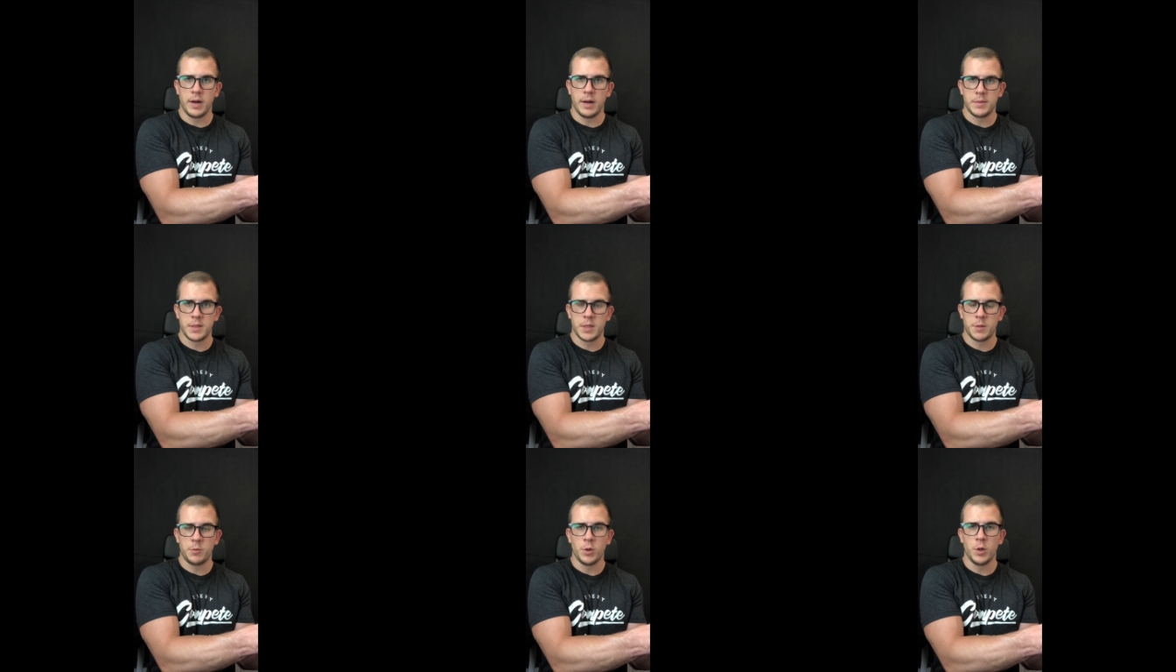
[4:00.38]

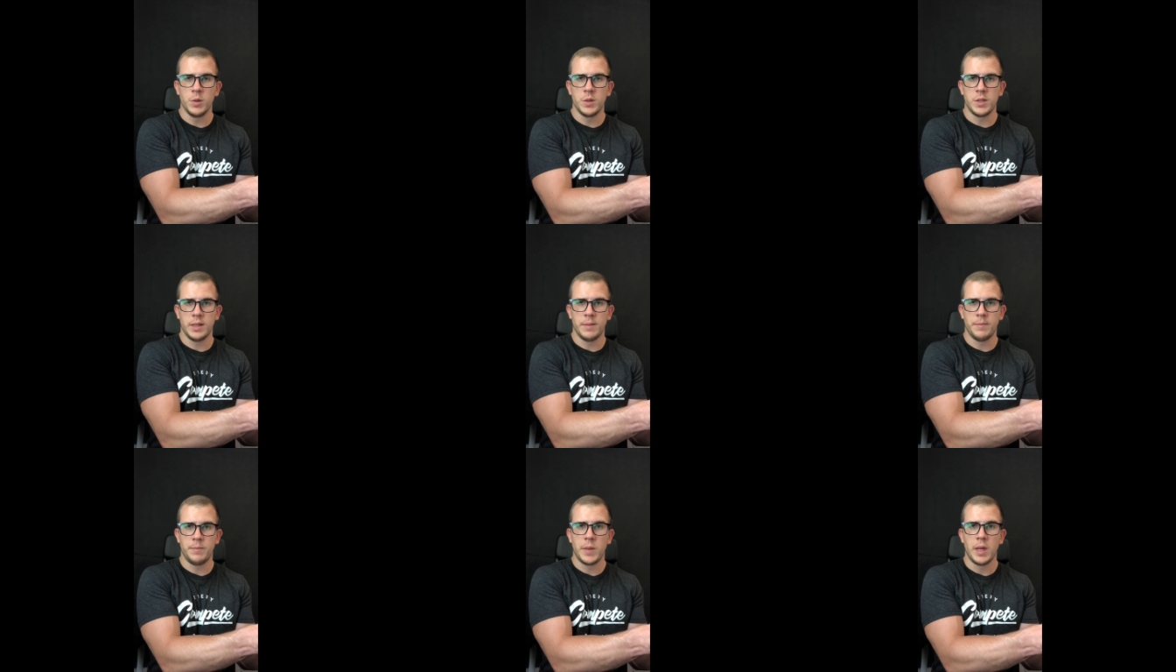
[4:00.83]
grams of
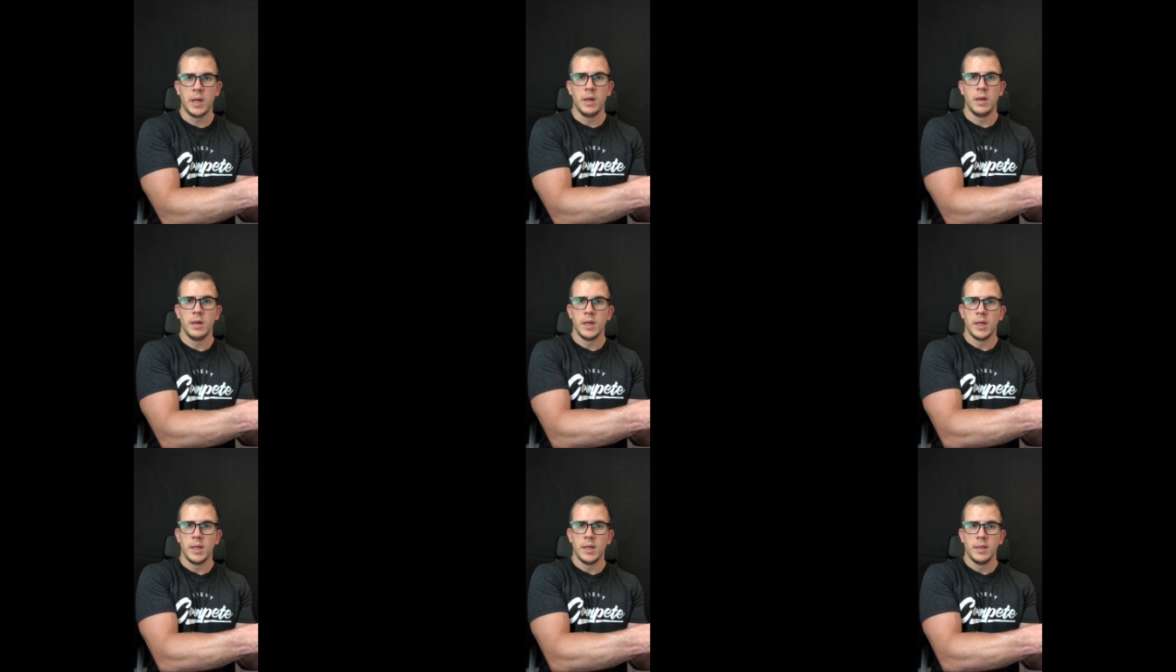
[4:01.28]
protein.
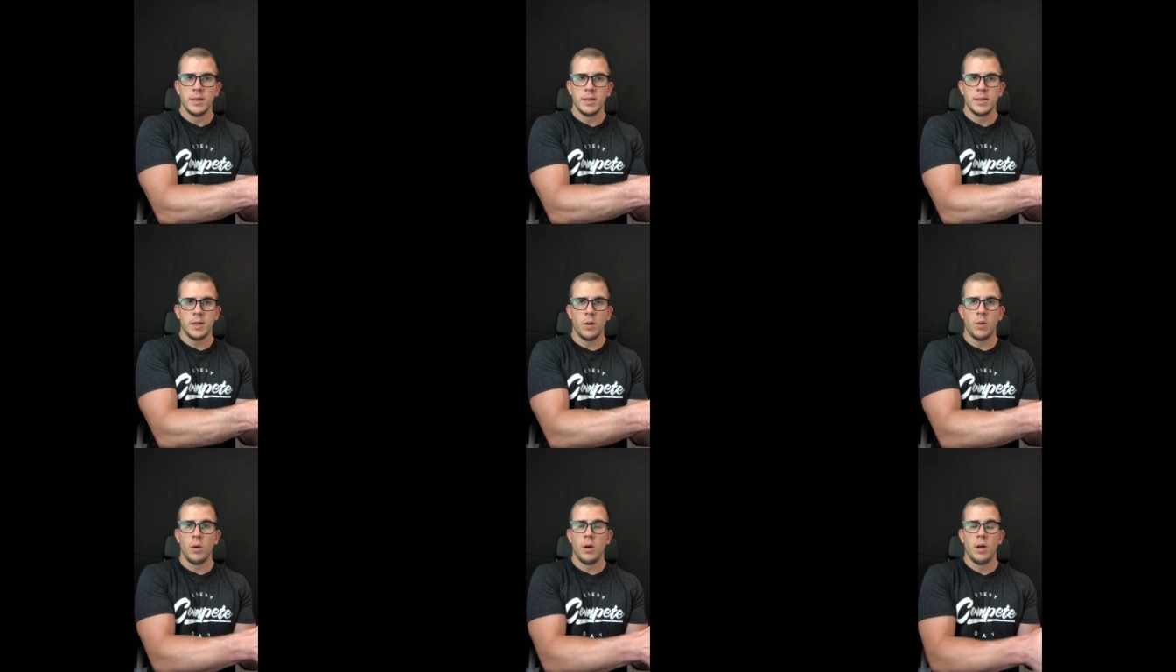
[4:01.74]

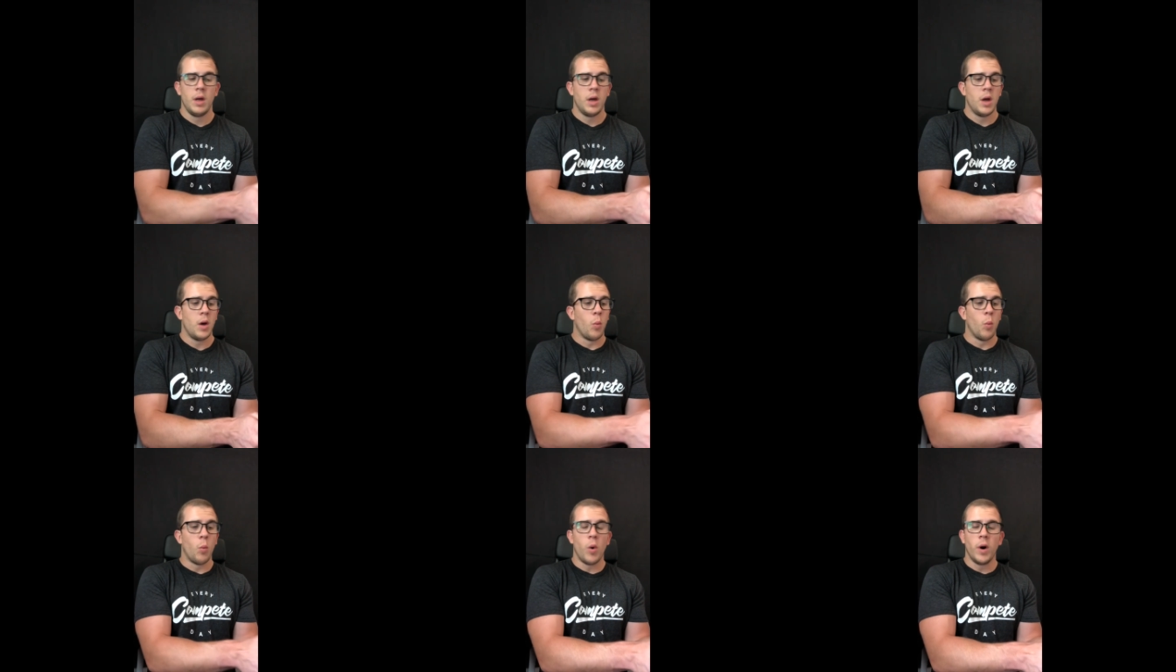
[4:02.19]
So
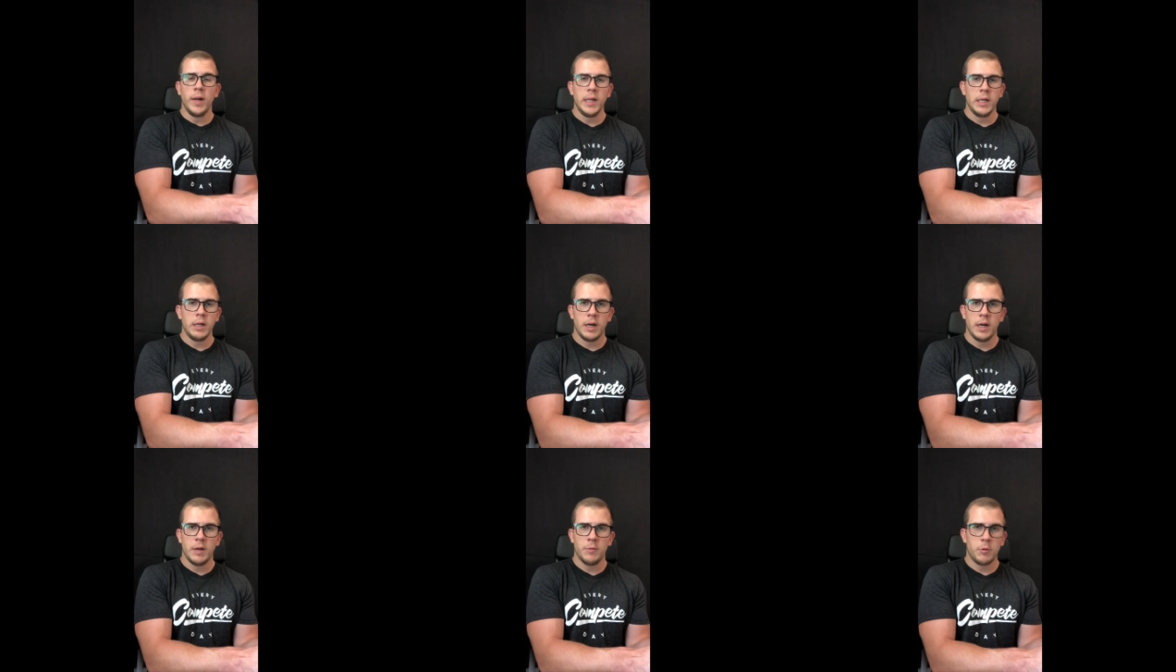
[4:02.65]

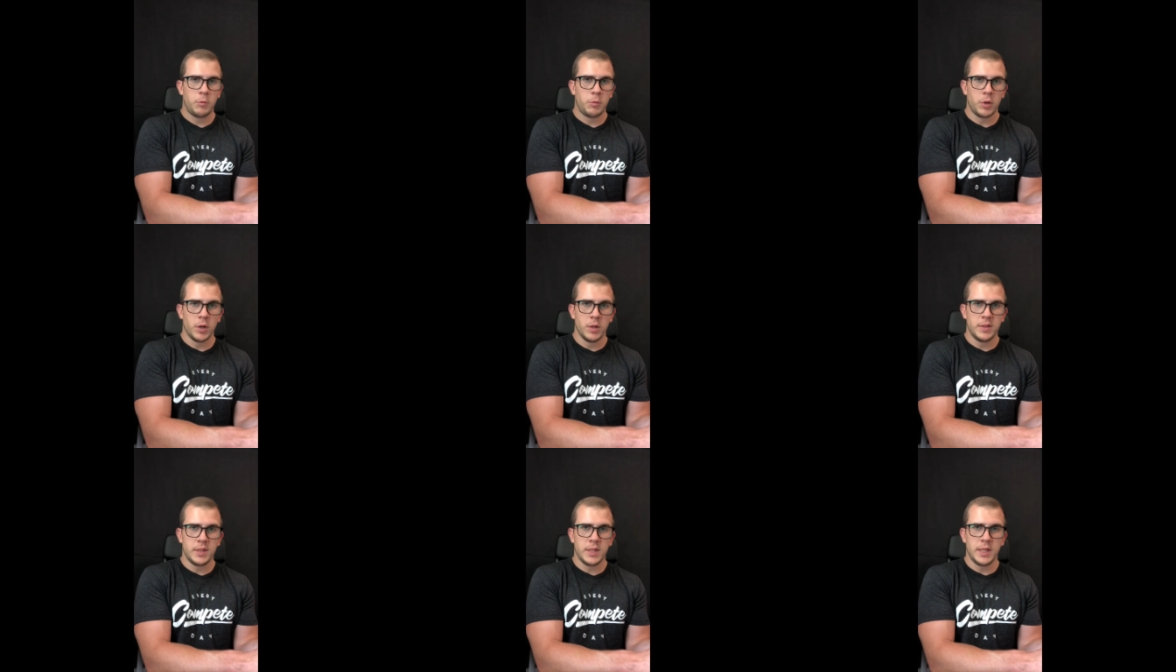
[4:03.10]
1 gram of
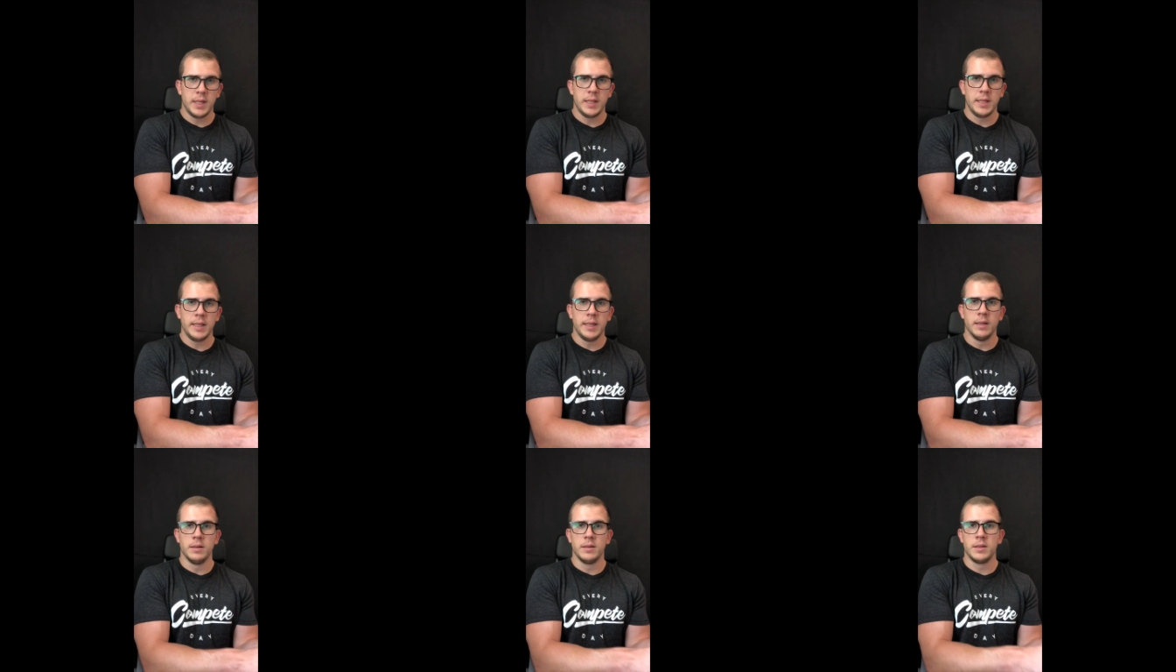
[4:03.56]

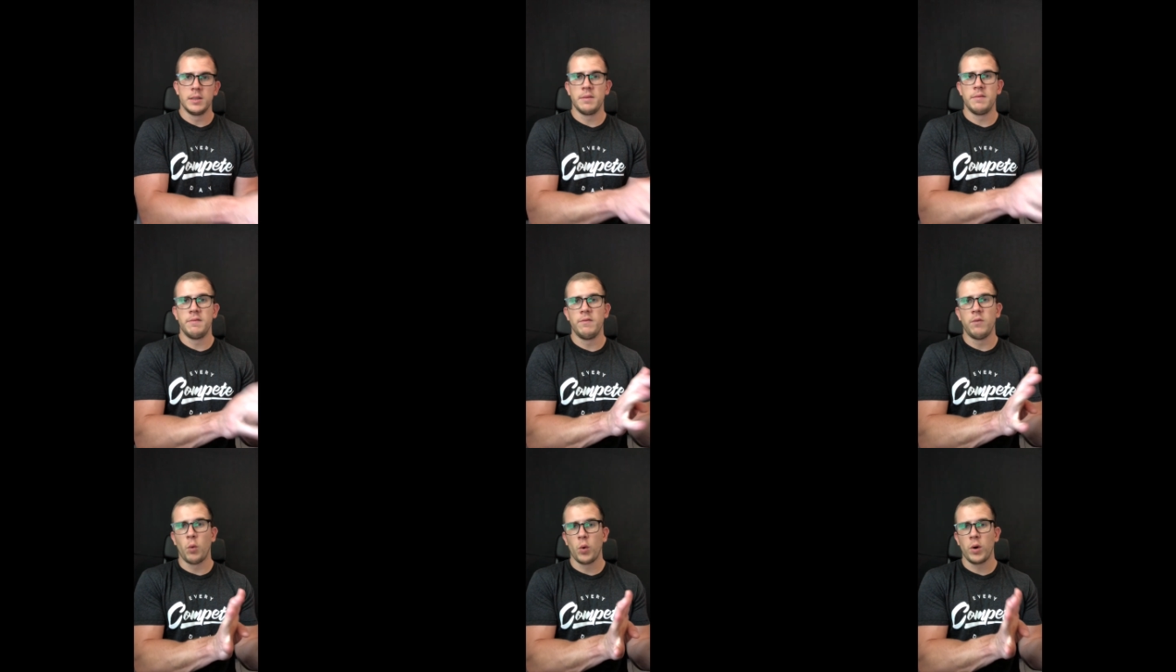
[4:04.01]
protein yields
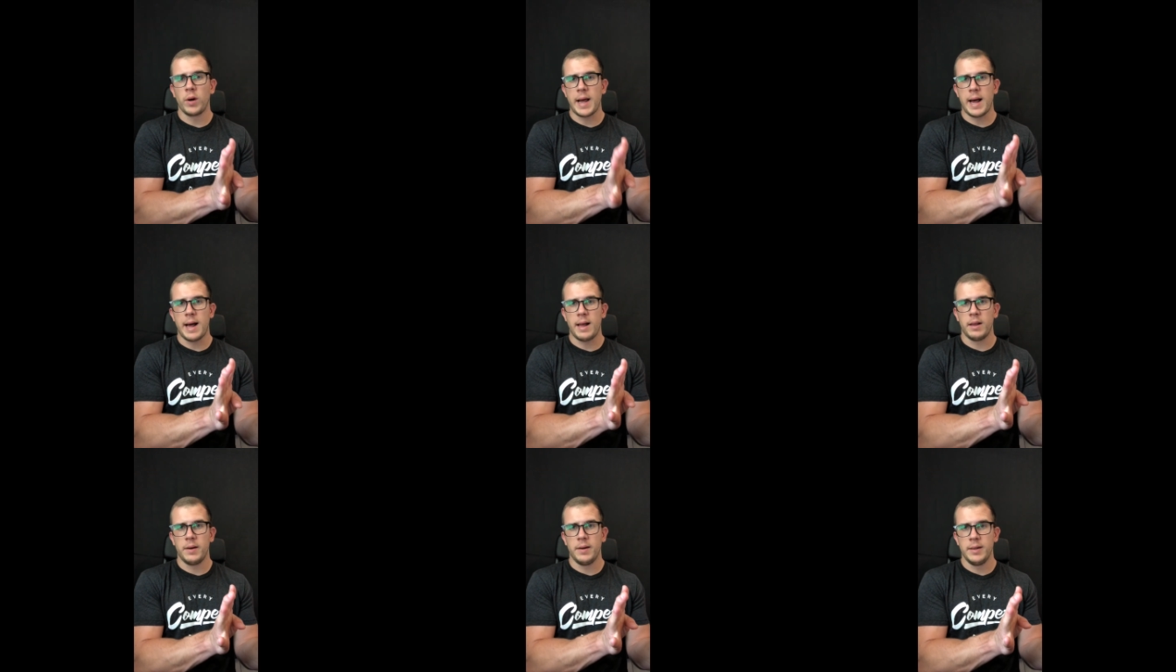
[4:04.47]
4
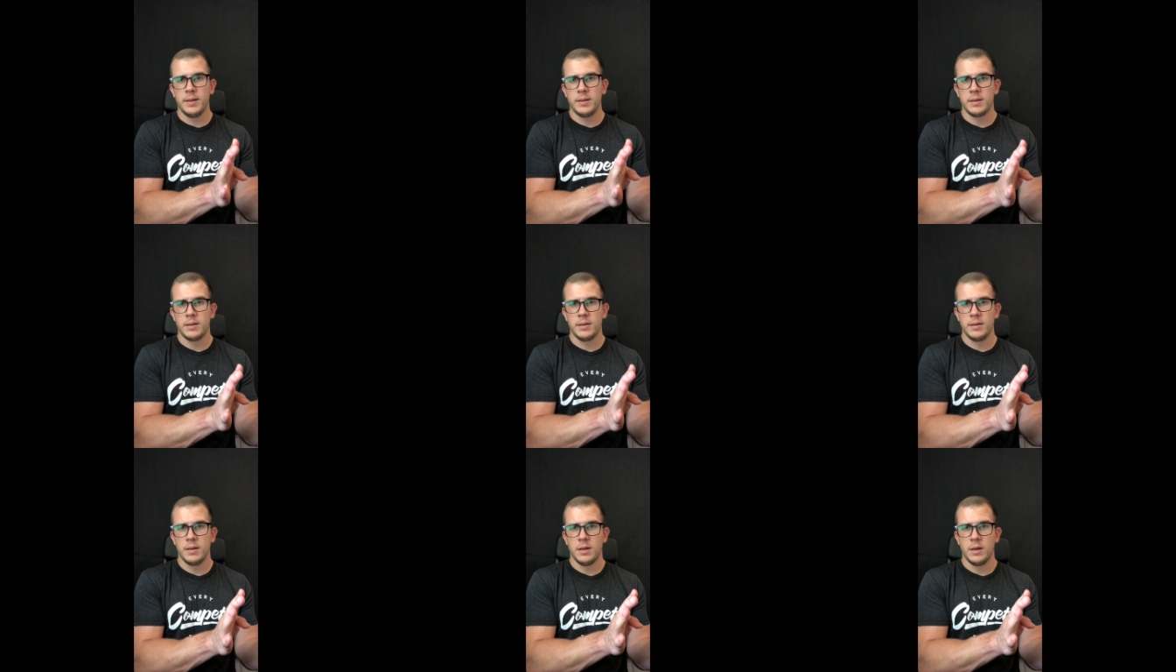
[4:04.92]

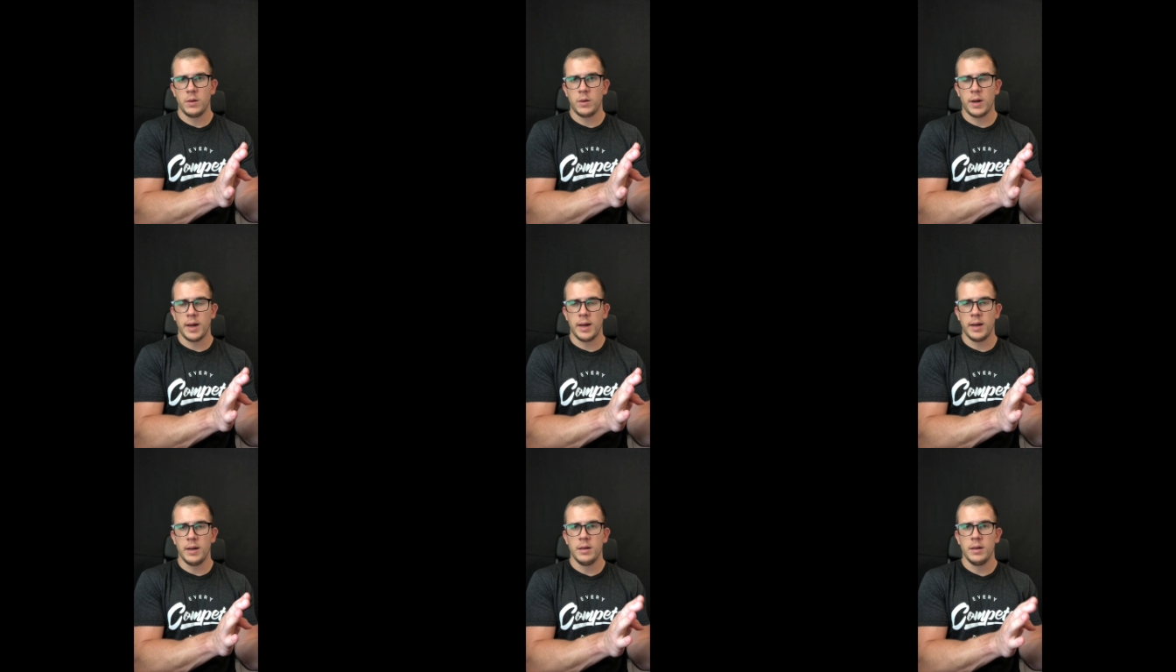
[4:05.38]
calories,
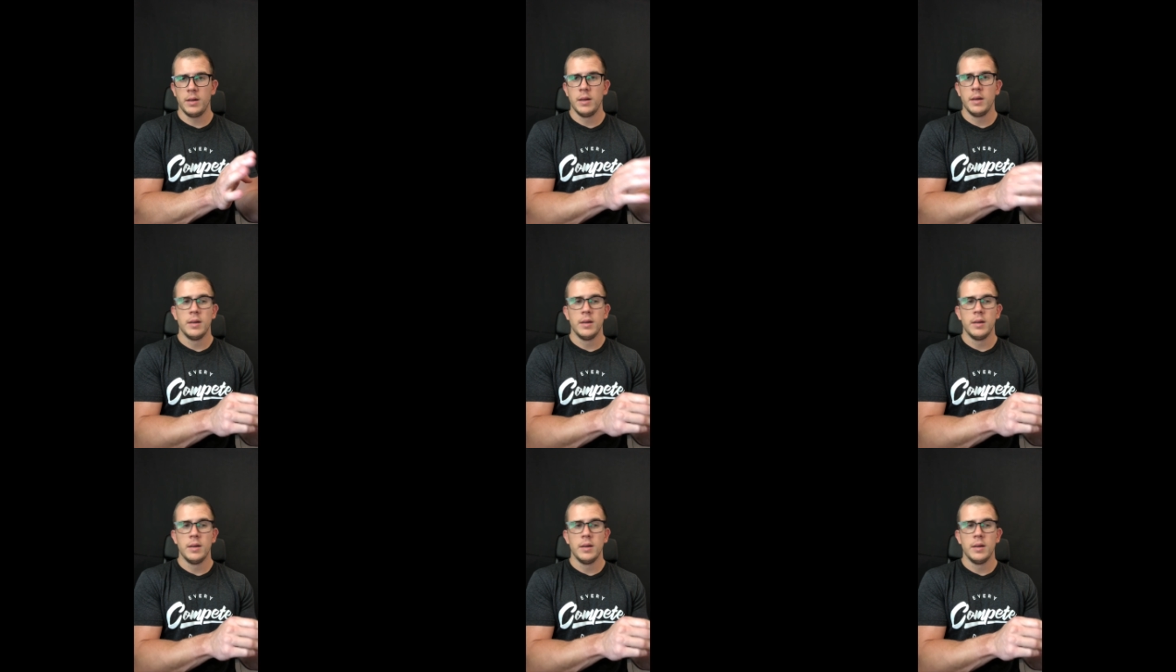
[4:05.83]
okay?